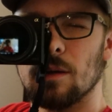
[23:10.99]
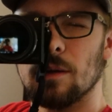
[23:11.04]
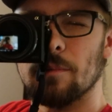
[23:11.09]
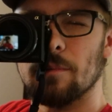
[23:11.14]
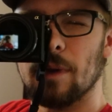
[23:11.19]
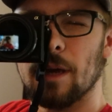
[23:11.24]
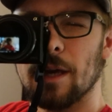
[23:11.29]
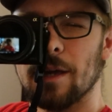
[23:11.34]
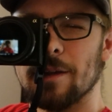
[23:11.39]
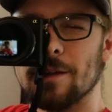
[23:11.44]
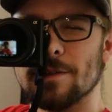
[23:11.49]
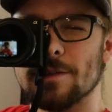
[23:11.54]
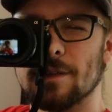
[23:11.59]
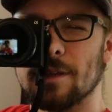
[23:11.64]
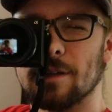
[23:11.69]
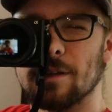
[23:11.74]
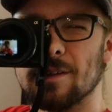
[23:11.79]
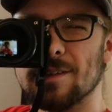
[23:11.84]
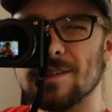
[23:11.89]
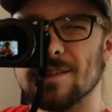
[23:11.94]
Man, this
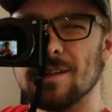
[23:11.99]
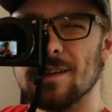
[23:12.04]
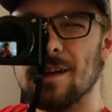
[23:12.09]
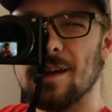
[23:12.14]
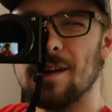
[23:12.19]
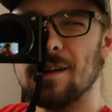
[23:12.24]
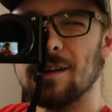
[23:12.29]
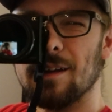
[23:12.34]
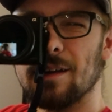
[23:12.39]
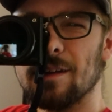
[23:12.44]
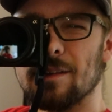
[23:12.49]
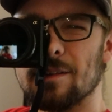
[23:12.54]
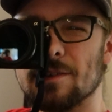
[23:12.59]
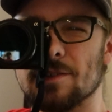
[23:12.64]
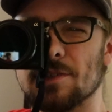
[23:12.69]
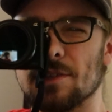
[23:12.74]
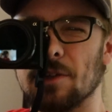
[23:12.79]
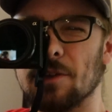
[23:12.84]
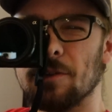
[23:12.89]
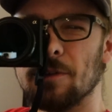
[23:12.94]
thing does not like
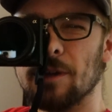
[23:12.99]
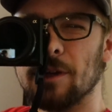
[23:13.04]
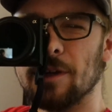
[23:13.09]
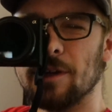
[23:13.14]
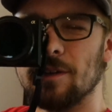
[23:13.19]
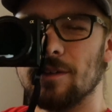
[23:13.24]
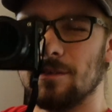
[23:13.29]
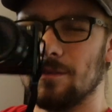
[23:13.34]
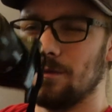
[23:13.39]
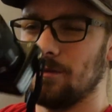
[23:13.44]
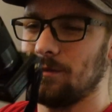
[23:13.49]
this low light.